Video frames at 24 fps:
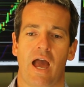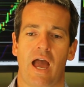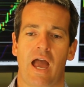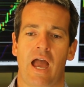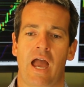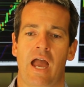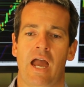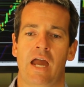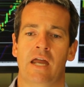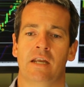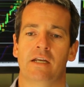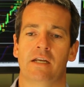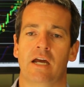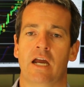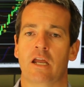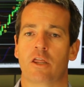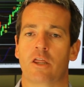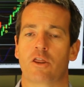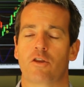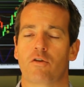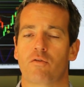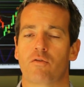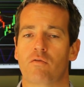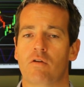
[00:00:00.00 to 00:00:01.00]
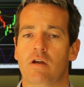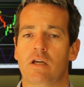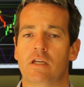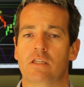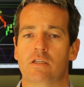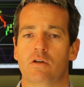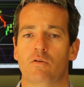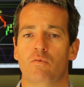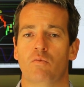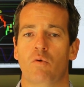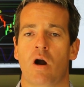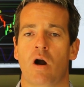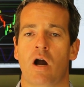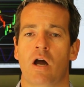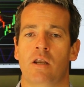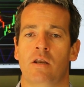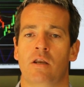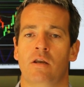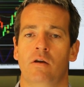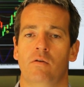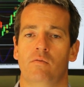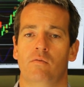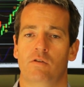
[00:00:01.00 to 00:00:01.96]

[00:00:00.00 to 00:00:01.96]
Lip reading: and a 3-to-1